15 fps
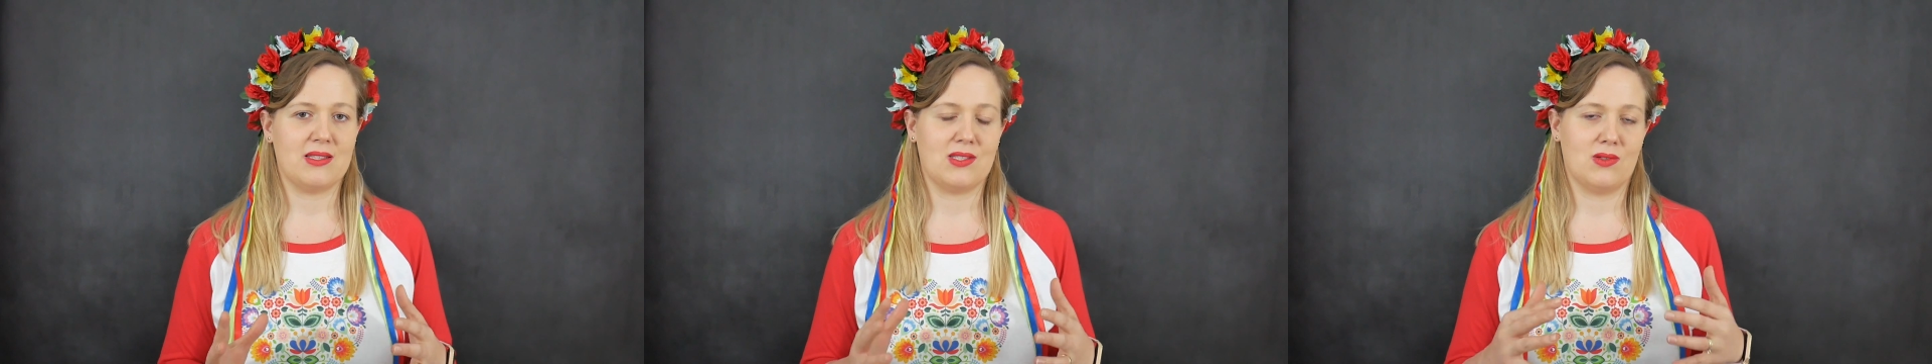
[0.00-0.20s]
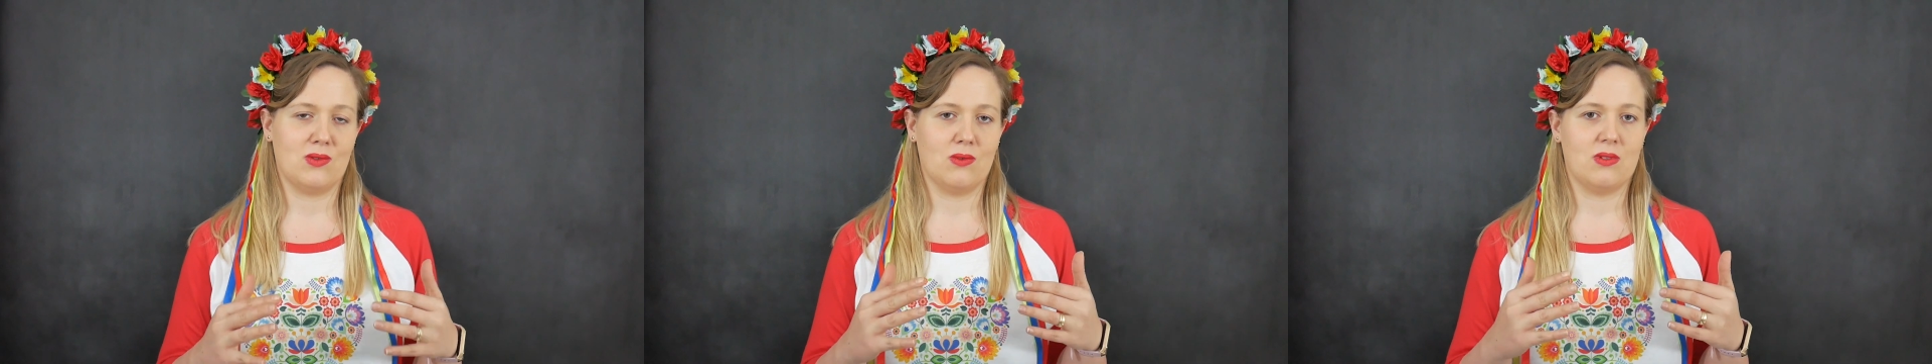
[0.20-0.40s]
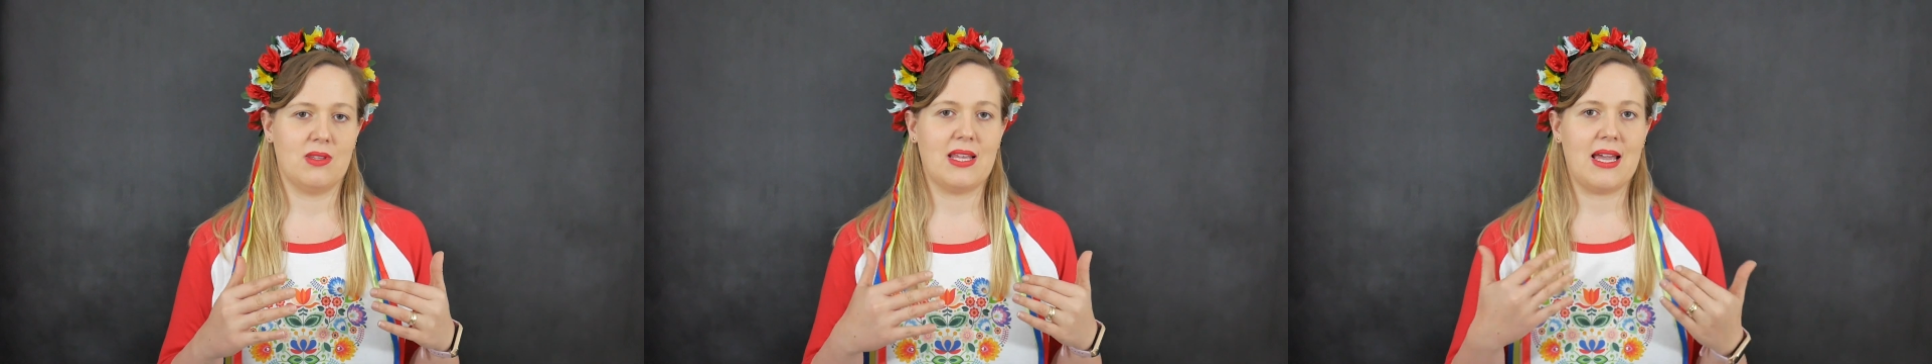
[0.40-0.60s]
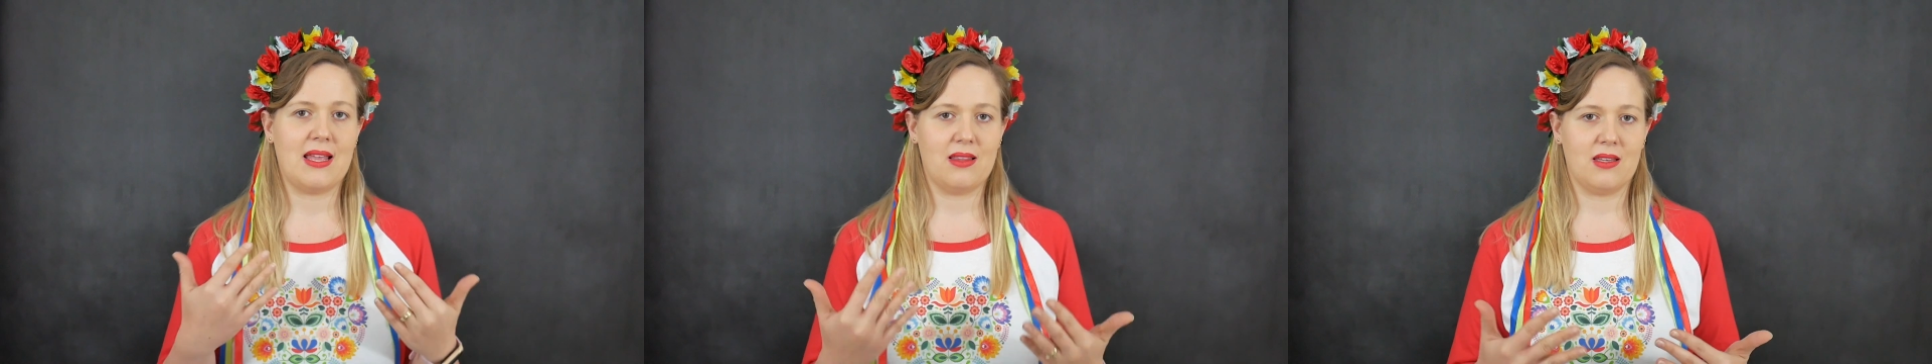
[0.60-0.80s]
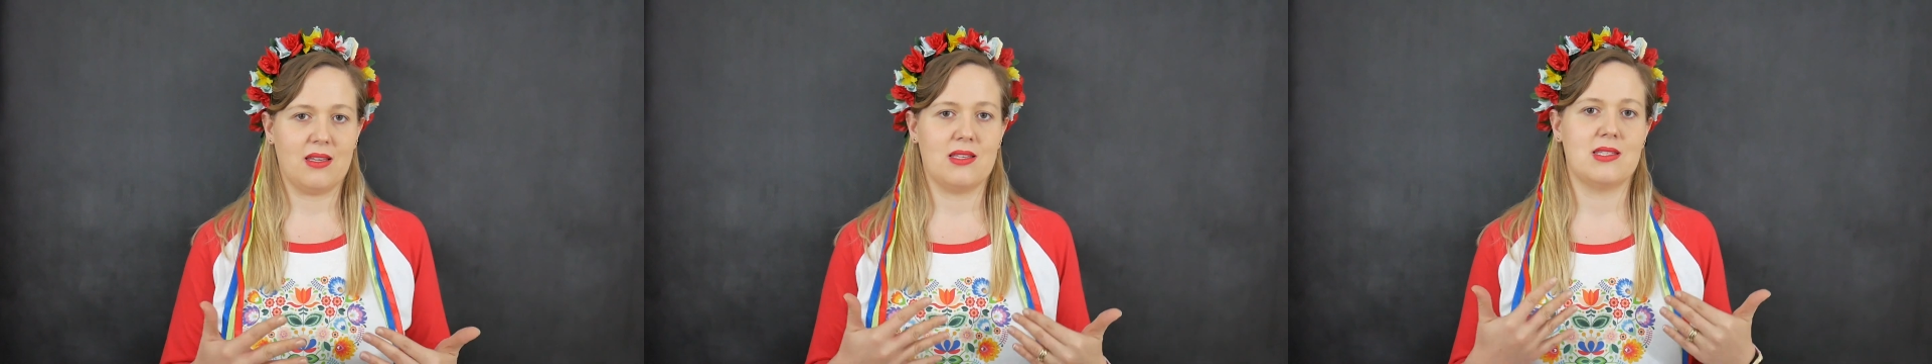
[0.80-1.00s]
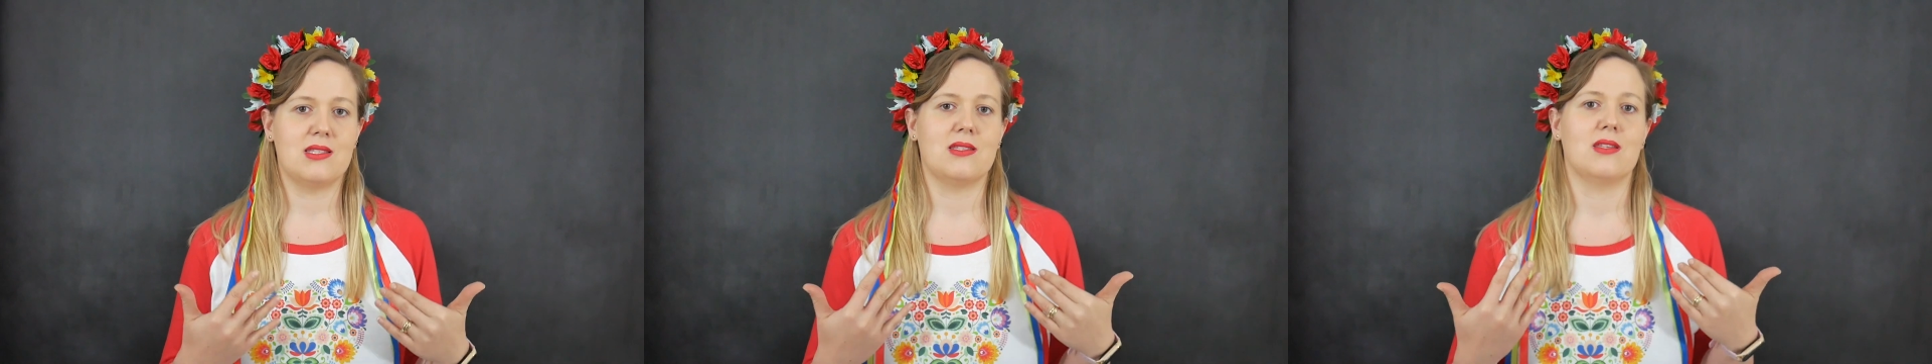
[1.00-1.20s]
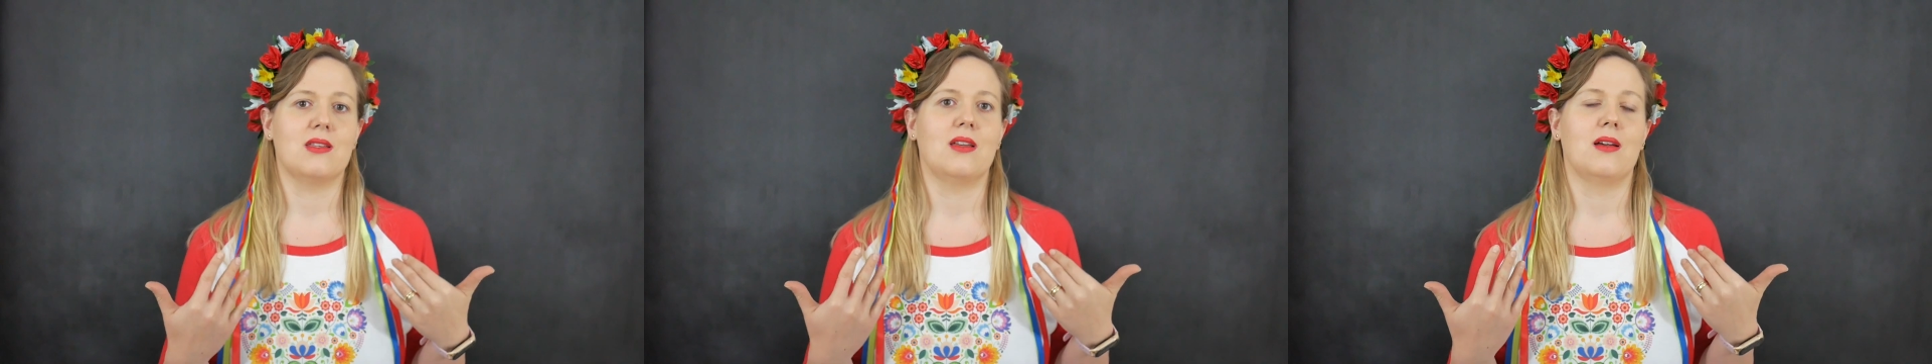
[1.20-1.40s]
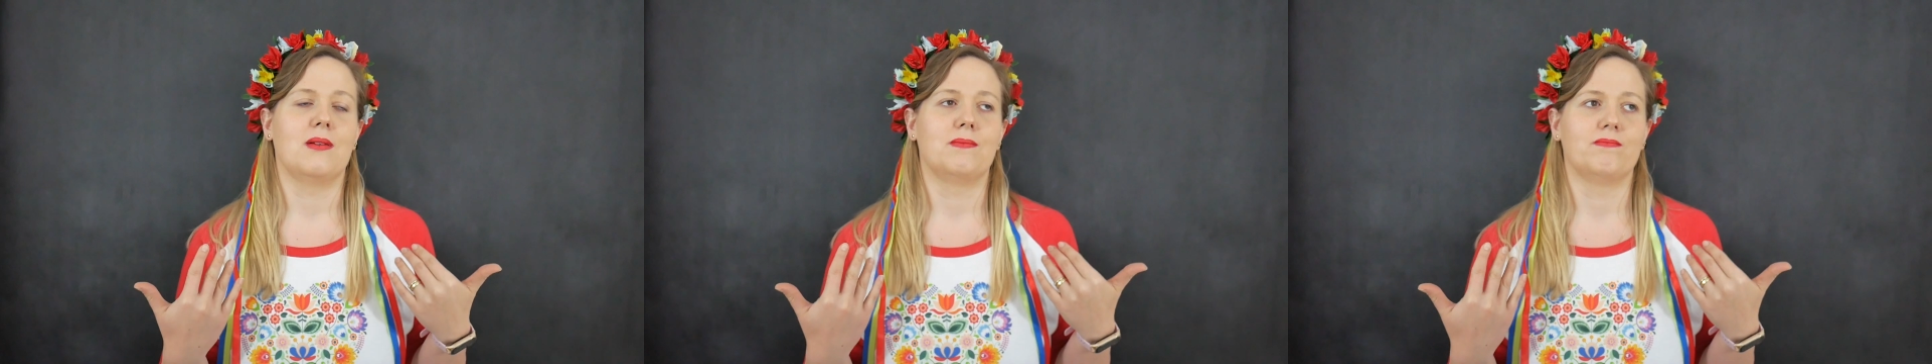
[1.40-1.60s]
So 10 is
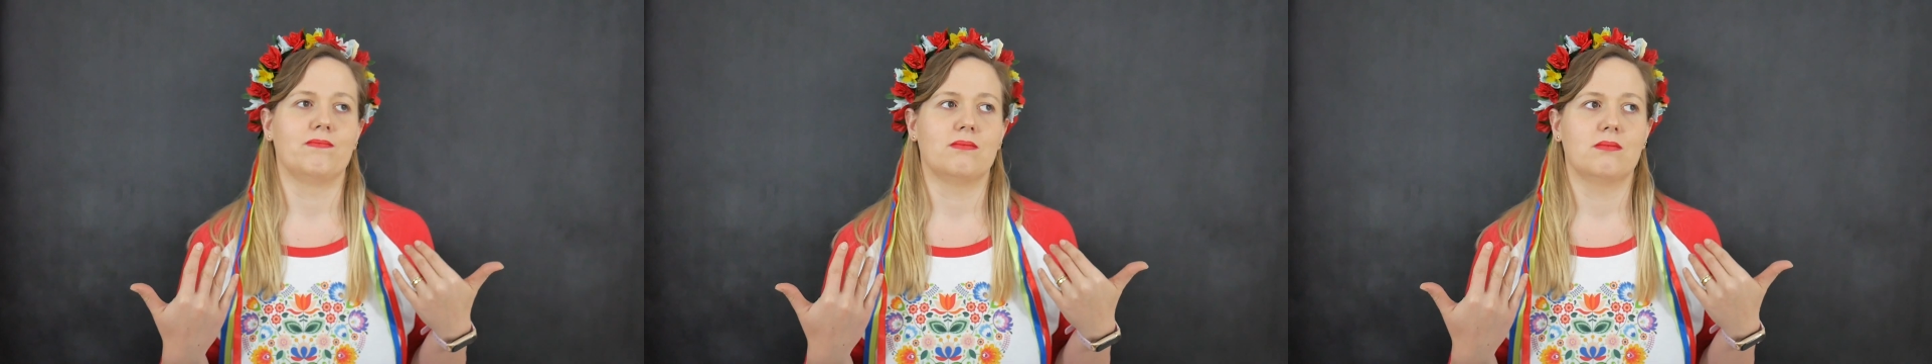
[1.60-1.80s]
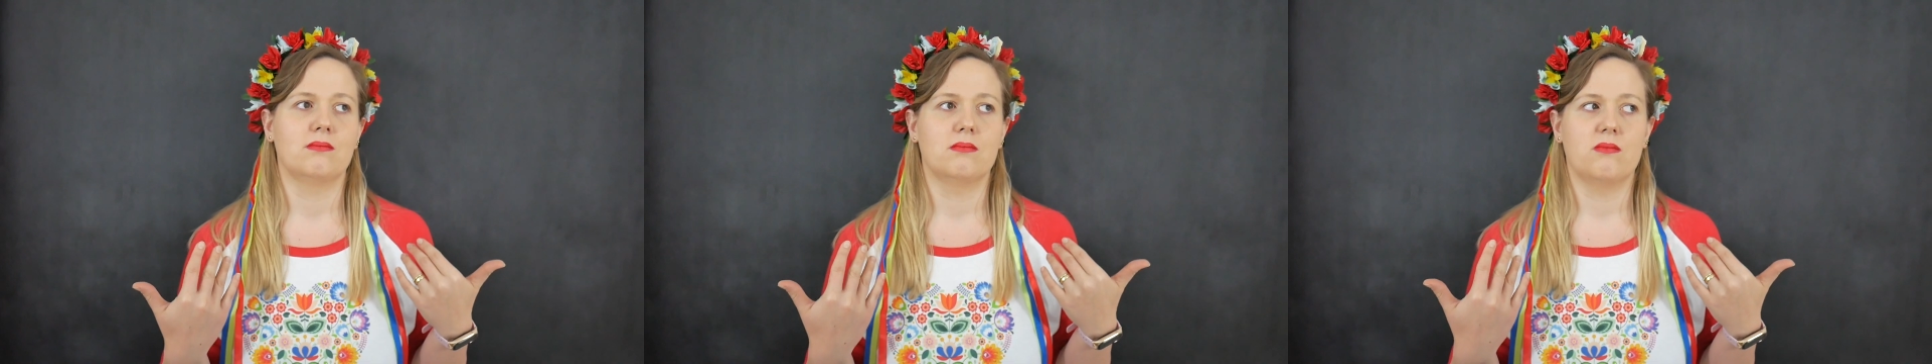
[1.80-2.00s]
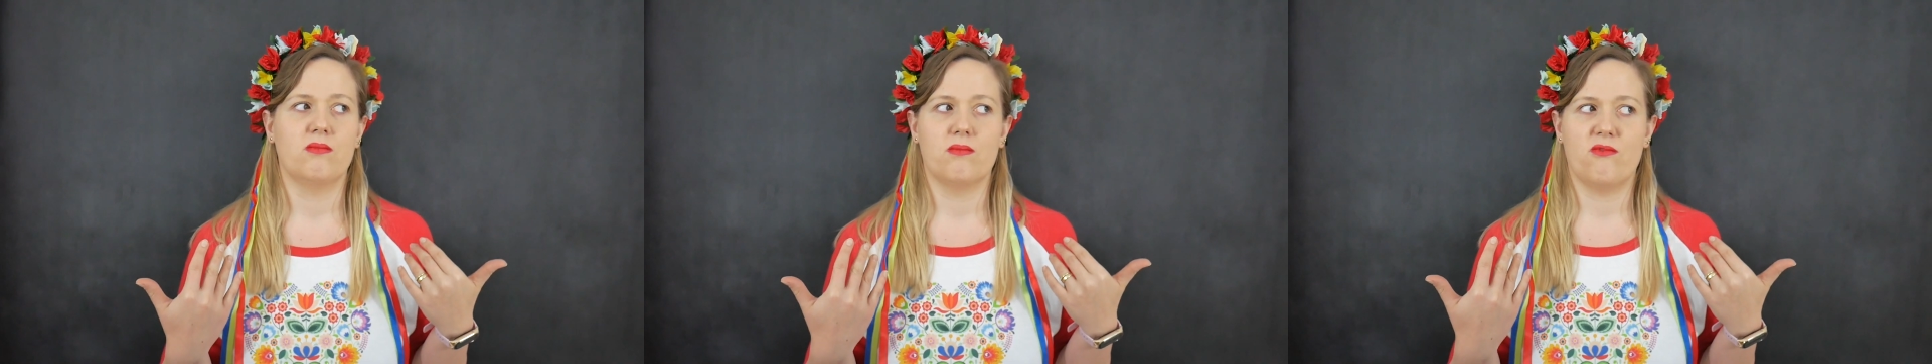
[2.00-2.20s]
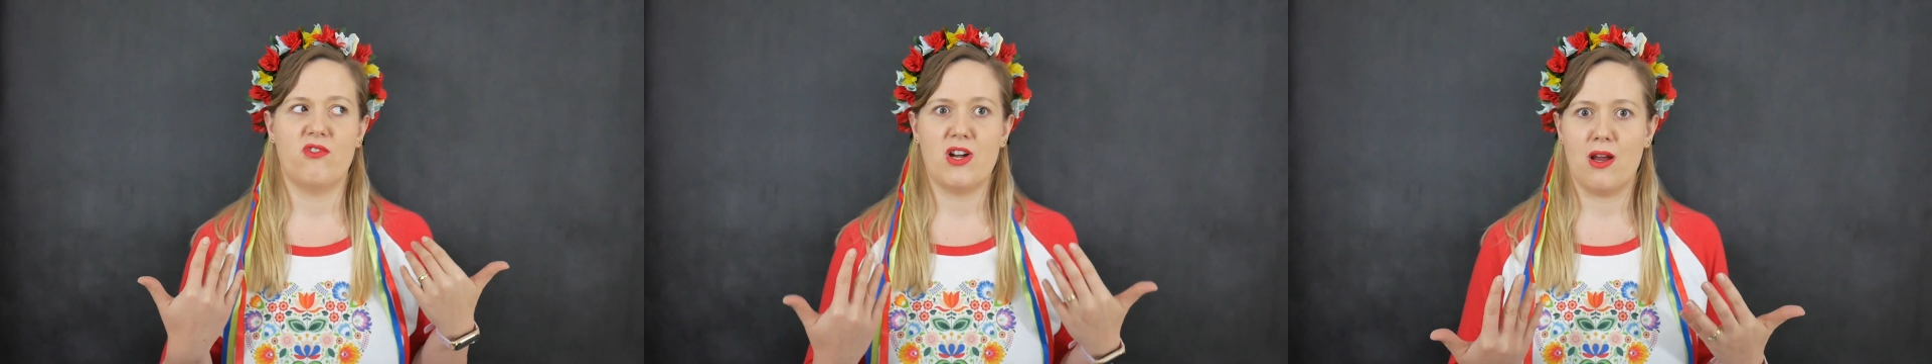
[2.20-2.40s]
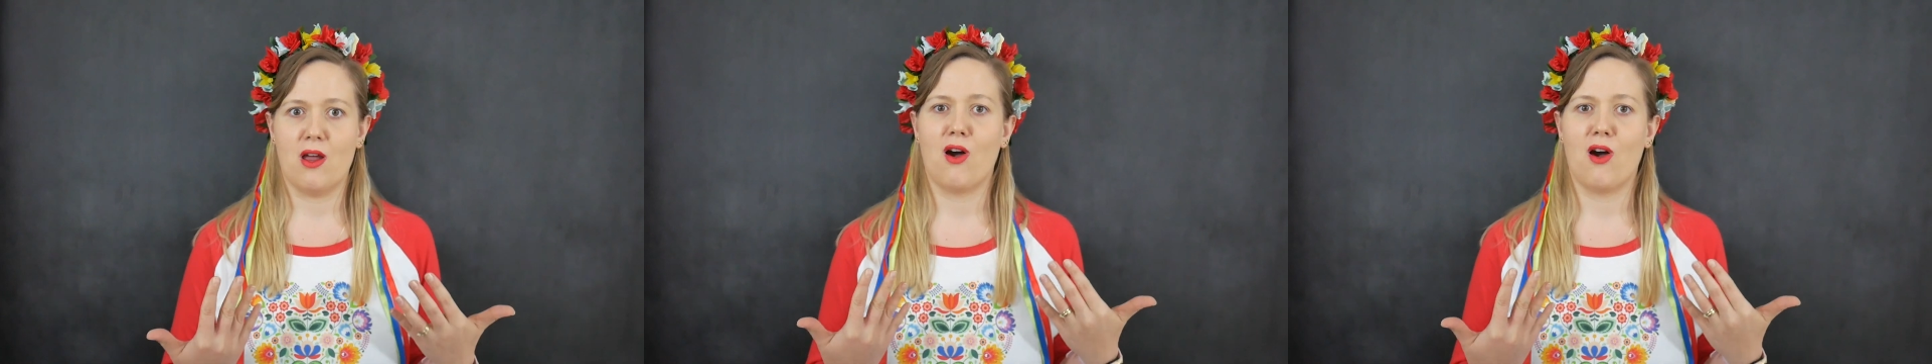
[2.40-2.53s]
very